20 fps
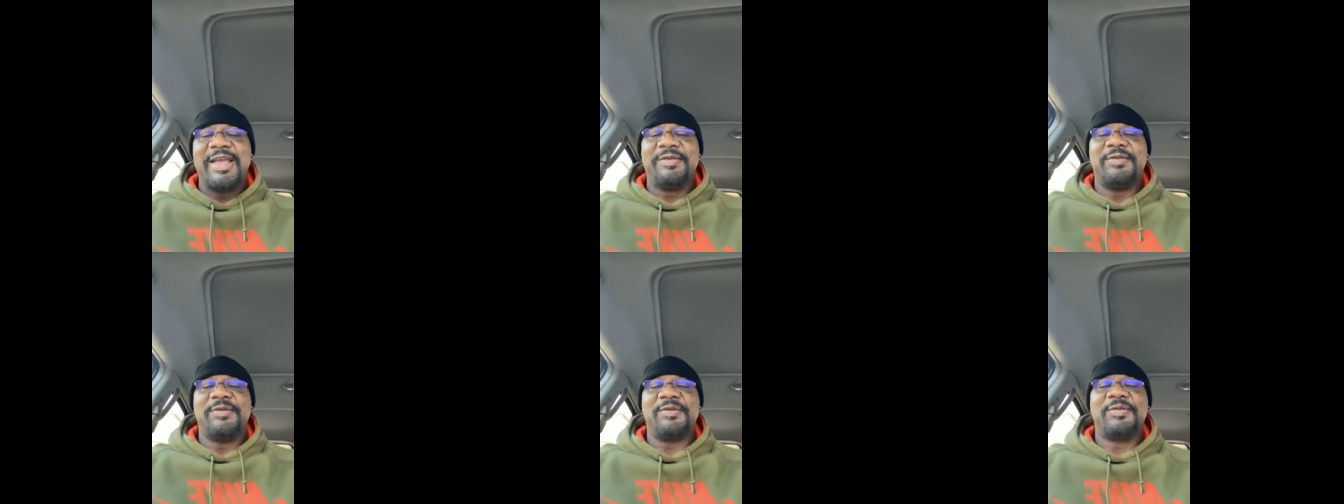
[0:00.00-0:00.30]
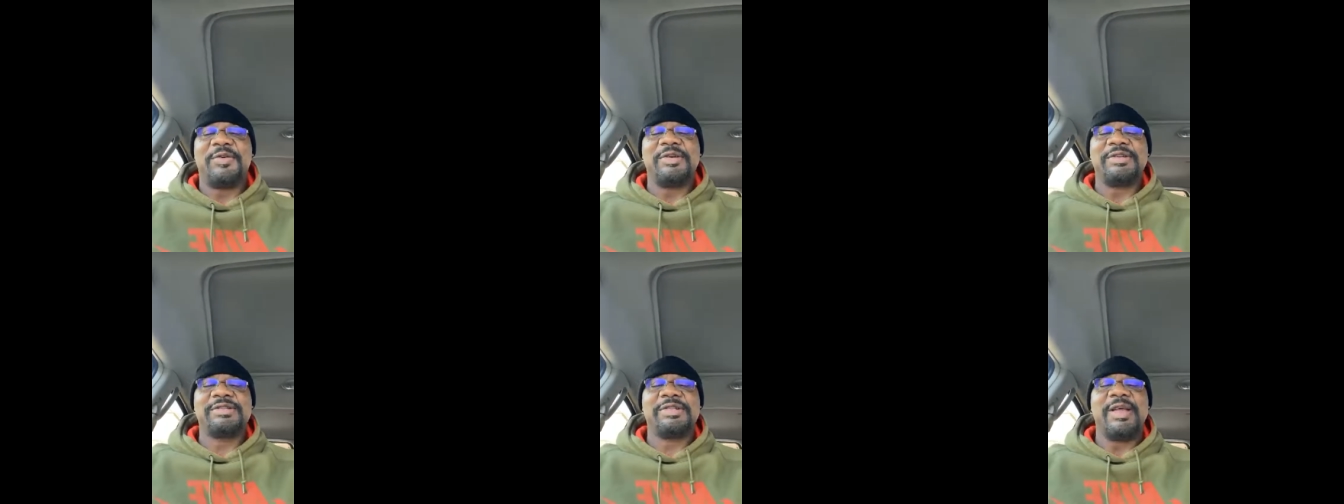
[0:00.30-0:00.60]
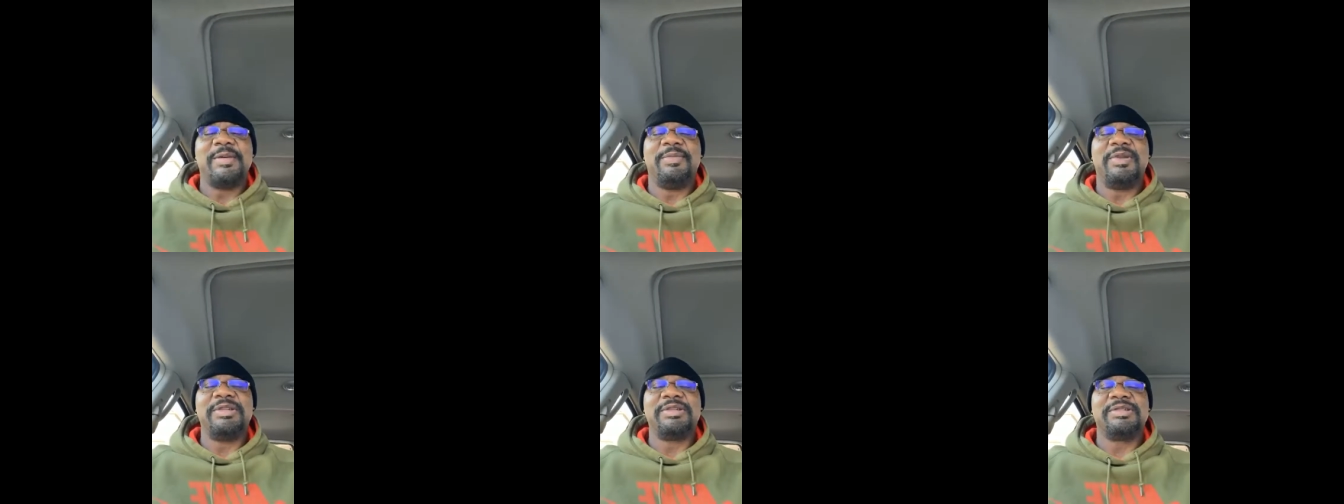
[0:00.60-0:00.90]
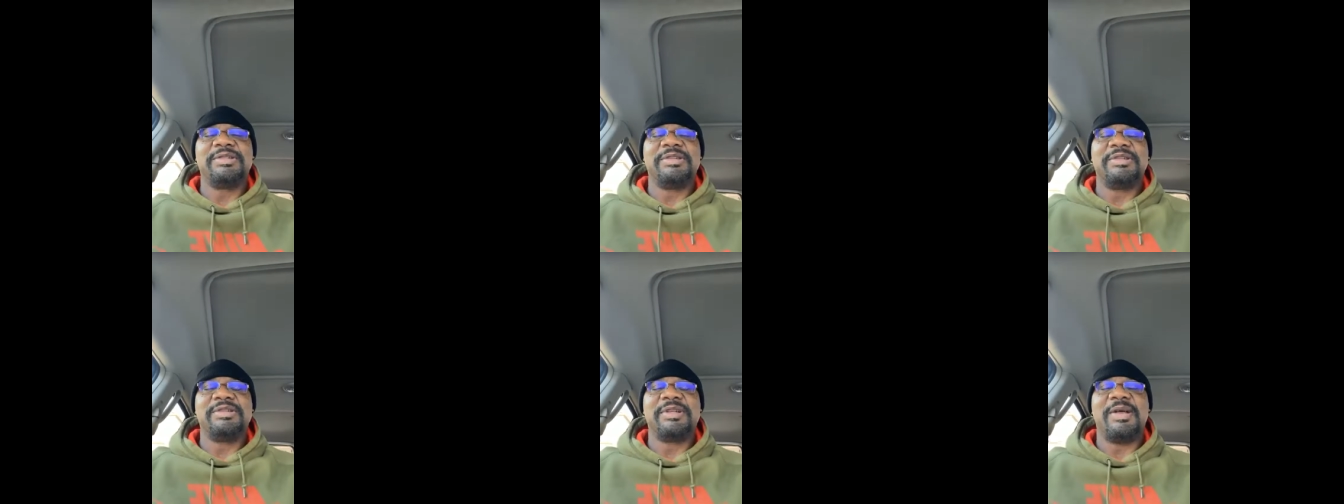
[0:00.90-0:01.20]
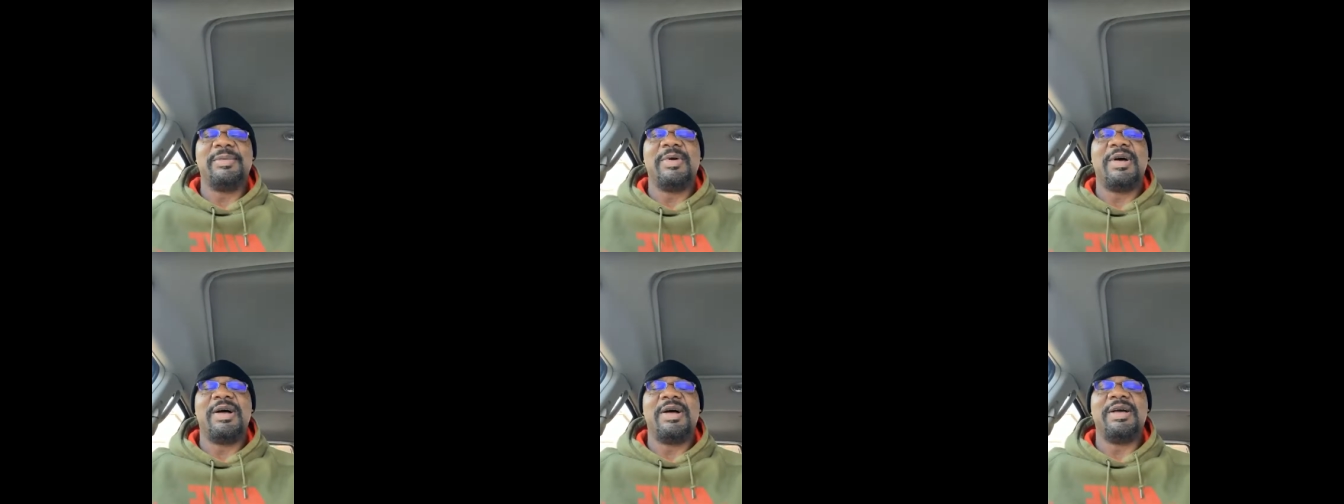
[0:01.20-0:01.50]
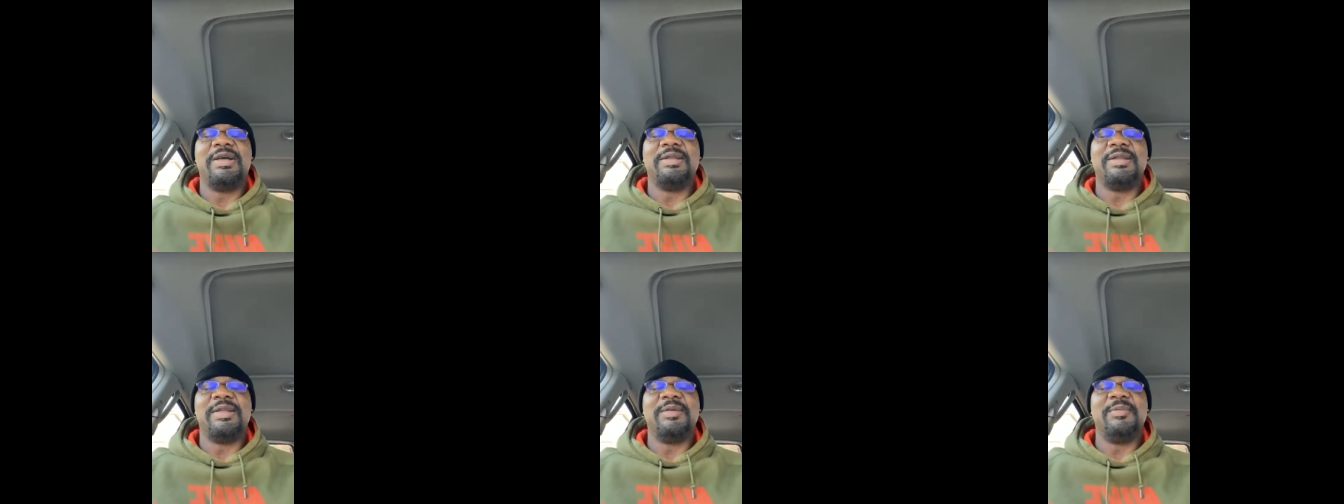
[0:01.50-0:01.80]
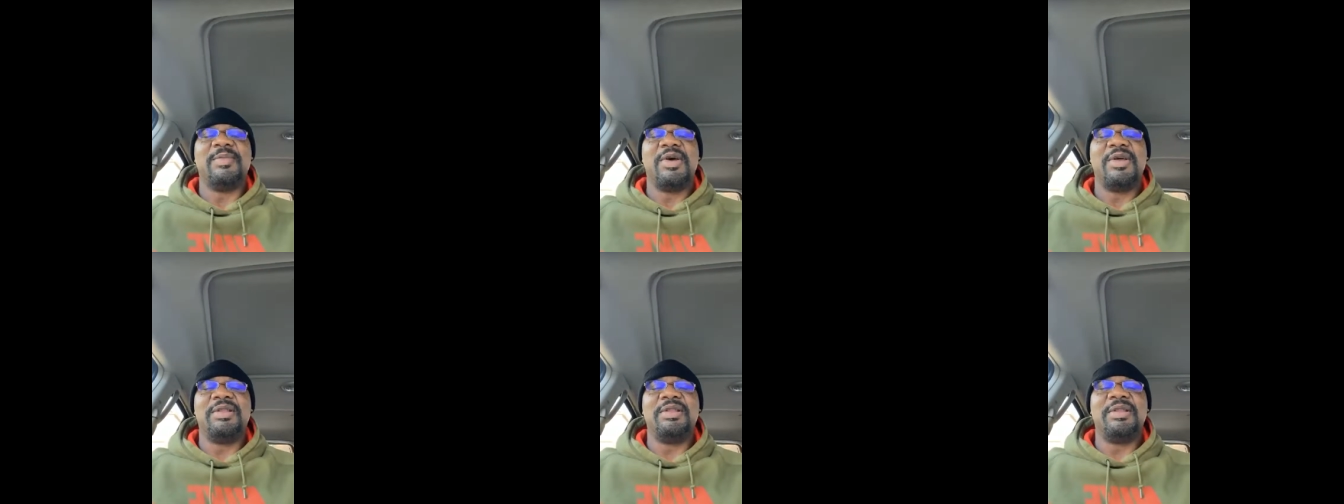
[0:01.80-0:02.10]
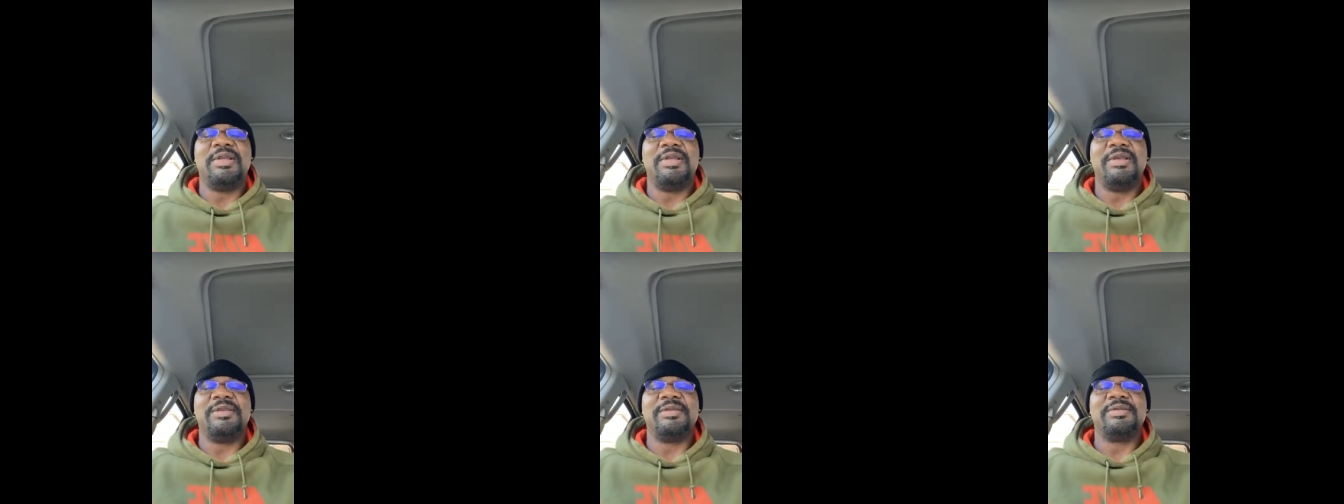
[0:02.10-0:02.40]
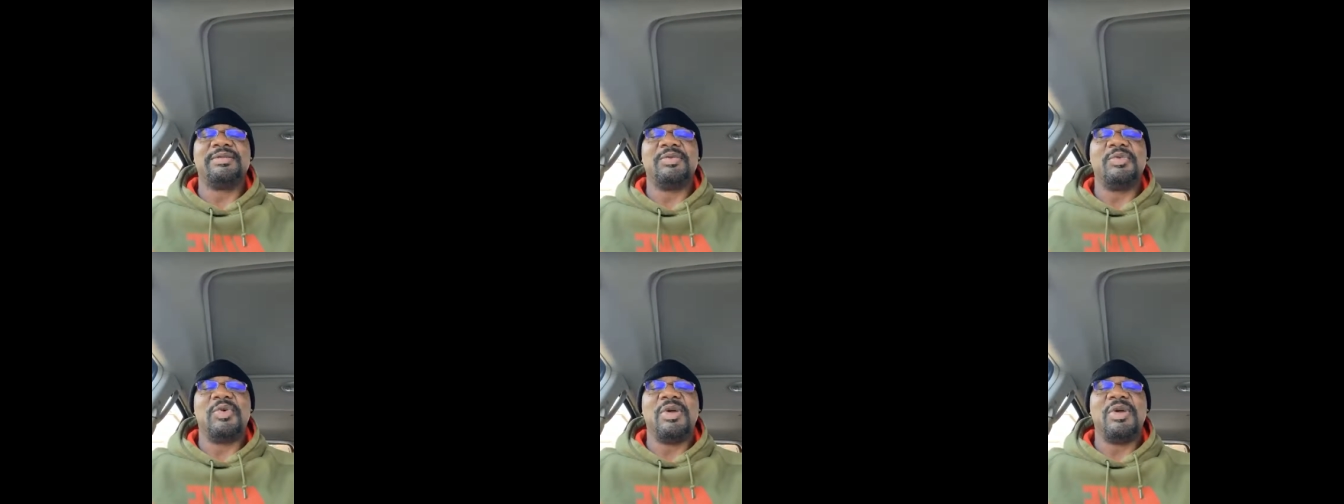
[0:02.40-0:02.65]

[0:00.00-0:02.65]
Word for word: Hey, for first time listeners, I'm on on Mondays,